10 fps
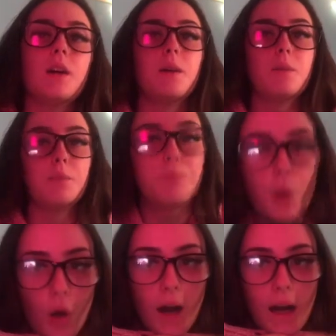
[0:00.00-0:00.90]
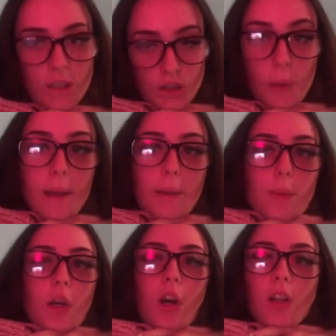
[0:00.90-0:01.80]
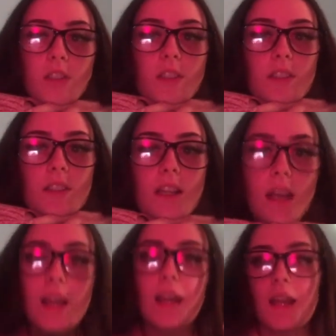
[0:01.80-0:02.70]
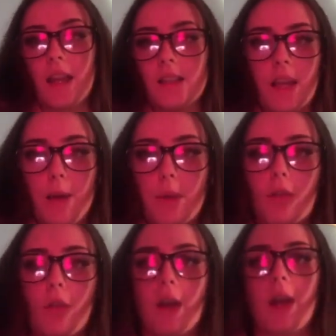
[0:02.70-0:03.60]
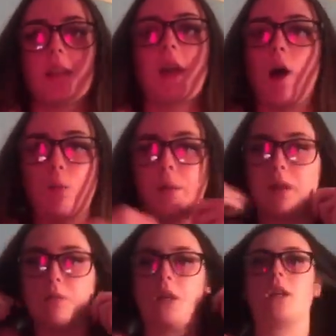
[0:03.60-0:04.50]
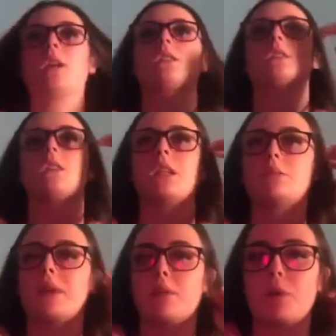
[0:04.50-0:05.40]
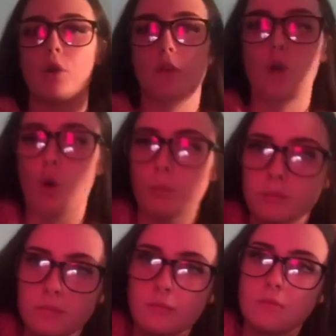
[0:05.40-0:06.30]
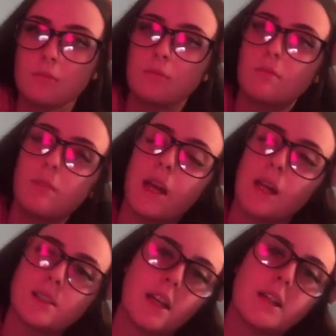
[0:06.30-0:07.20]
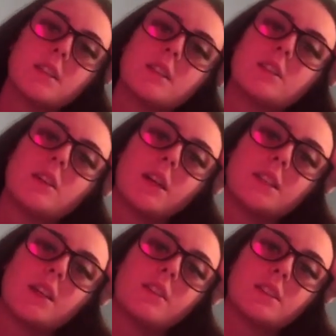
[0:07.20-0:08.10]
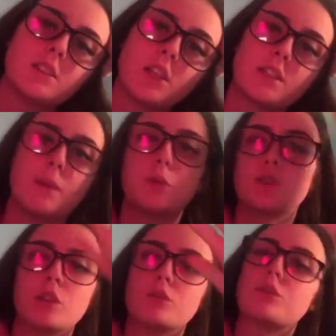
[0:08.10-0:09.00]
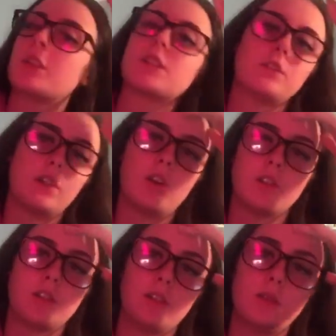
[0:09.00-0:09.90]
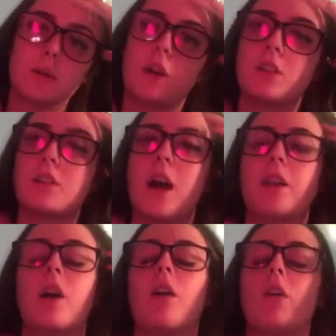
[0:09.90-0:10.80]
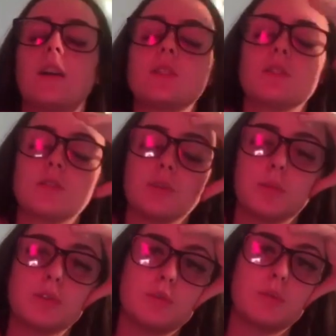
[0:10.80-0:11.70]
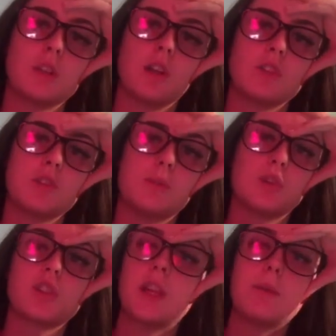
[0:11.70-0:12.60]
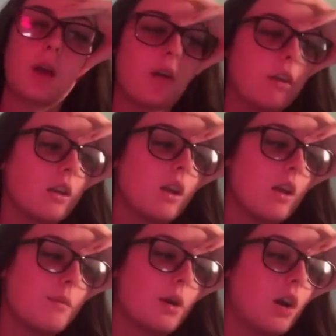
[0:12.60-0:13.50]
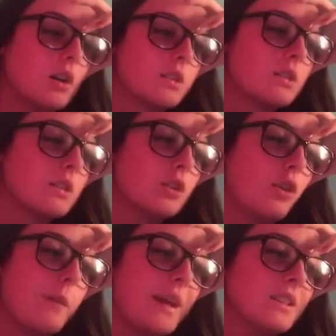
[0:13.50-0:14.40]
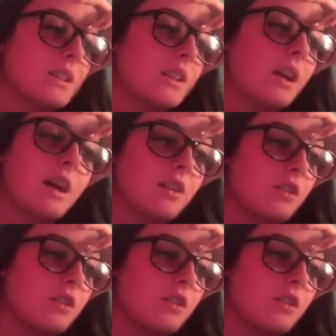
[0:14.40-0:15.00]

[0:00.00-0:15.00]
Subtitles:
but I do it because it's getting me through it, it's helping me, it's making me overcome my anxiety. So I definitely suggest that, but don't stress if you can't do it, because I know it's super, super challenging, but just keep going because you're amazing and